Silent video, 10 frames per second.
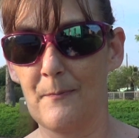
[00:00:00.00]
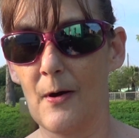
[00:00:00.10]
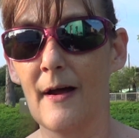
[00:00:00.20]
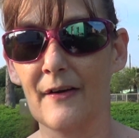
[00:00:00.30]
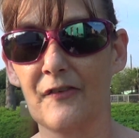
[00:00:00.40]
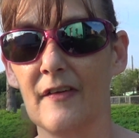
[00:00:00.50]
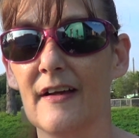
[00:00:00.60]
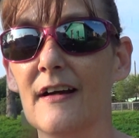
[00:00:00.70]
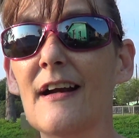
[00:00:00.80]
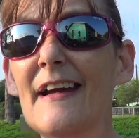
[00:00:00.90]
products in
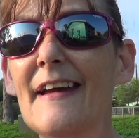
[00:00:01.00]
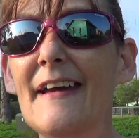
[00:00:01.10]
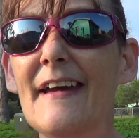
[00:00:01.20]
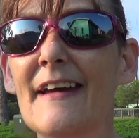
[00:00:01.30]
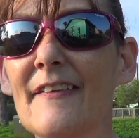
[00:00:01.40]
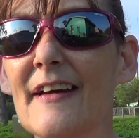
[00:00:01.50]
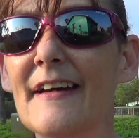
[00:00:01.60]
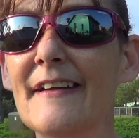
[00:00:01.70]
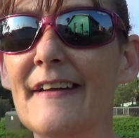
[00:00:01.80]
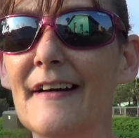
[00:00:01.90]
there, and
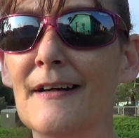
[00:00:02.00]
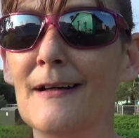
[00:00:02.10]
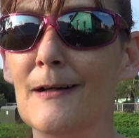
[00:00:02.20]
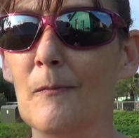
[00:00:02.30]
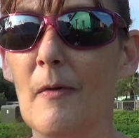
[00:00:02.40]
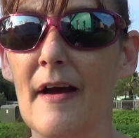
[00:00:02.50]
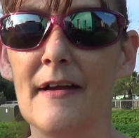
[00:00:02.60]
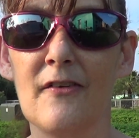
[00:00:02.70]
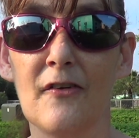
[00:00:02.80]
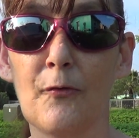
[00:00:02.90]
then um,
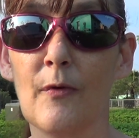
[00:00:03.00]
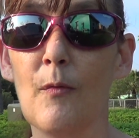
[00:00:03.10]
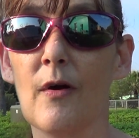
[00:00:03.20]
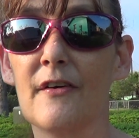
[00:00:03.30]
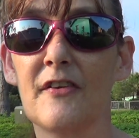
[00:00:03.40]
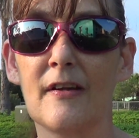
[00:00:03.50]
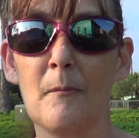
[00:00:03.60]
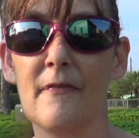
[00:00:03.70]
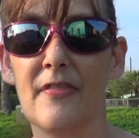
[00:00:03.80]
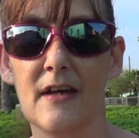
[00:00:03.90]
I just reworked
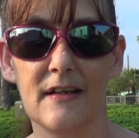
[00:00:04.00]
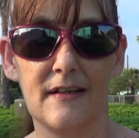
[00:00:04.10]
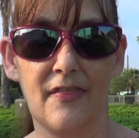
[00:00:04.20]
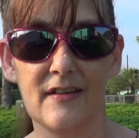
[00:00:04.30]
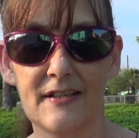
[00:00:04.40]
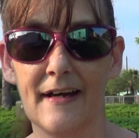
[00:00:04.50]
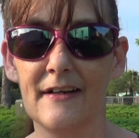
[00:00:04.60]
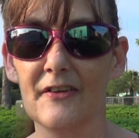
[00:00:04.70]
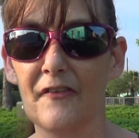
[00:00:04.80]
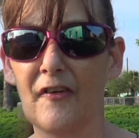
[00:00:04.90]
some of the the
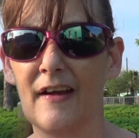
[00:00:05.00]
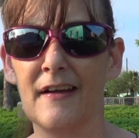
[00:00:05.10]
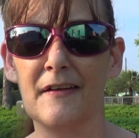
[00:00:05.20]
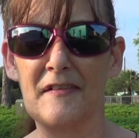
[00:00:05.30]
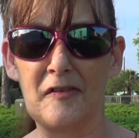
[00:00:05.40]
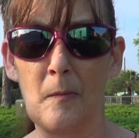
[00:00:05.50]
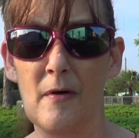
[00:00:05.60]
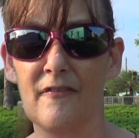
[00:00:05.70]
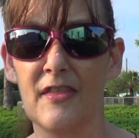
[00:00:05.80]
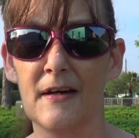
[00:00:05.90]
titles and some
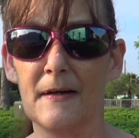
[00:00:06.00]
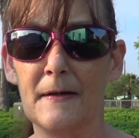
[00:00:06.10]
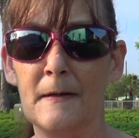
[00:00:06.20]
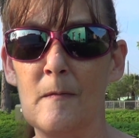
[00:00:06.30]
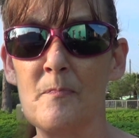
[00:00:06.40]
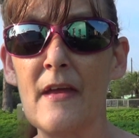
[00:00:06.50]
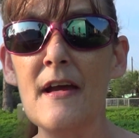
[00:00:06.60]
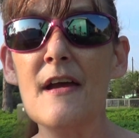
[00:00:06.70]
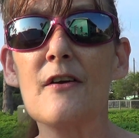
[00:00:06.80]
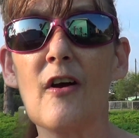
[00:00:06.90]
of the um,
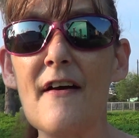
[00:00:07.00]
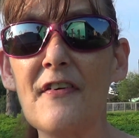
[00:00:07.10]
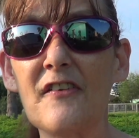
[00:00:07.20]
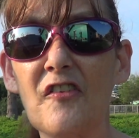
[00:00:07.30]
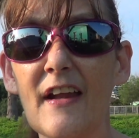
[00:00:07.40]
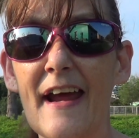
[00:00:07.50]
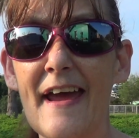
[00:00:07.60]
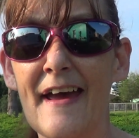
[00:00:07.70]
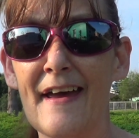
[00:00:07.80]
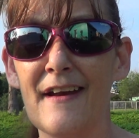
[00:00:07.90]
graphics that I
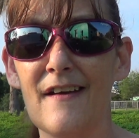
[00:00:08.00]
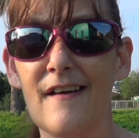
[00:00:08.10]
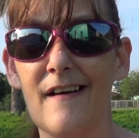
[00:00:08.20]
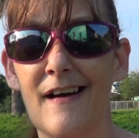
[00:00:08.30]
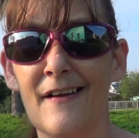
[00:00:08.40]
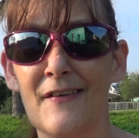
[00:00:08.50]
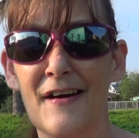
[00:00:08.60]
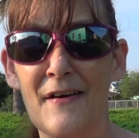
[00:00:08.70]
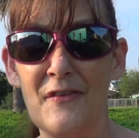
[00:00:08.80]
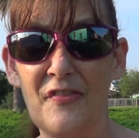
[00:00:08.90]
had on
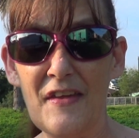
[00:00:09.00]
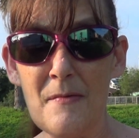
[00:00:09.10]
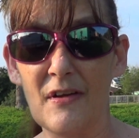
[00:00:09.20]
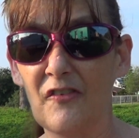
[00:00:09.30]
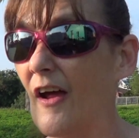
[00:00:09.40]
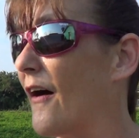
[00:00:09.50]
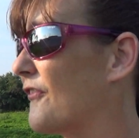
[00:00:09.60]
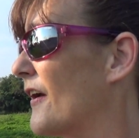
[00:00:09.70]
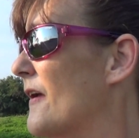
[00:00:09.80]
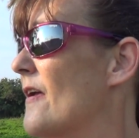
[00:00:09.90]
on the theme
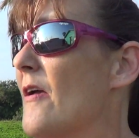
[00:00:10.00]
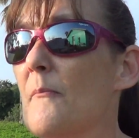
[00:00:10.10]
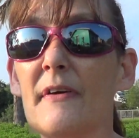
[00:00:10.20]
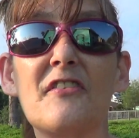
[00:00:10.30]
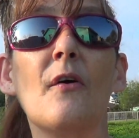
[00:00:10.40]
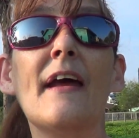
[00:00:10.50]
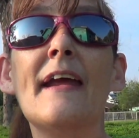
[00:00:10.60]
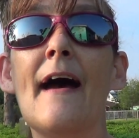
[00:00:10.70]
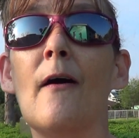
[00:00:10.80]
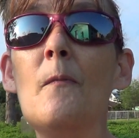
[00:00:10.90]
itself. But so
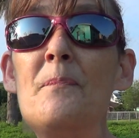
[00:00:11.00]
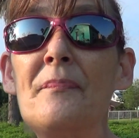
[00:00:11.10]
anyhow,